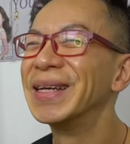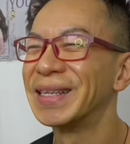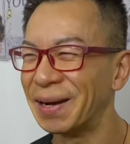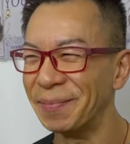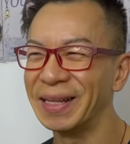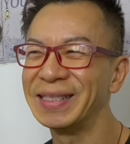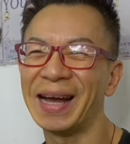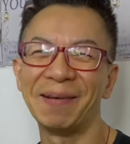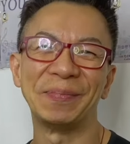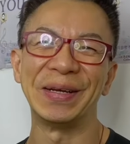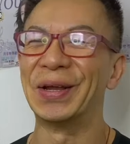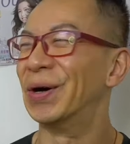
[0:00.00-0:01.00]
Comment
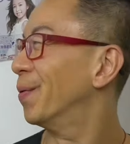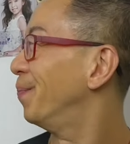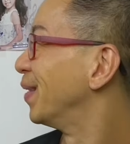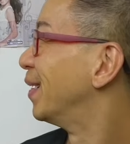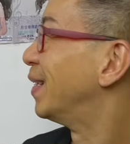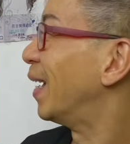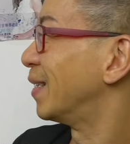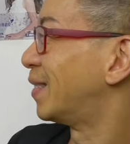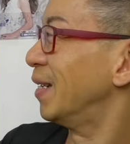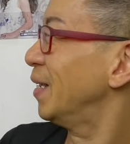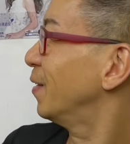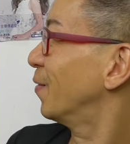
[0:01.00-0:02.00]
down below. That's
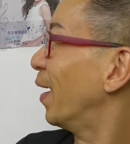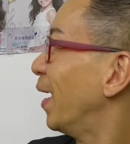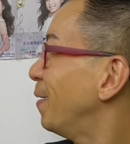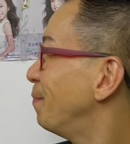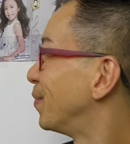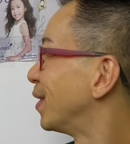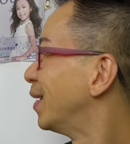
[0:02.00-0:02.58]
Celine, right?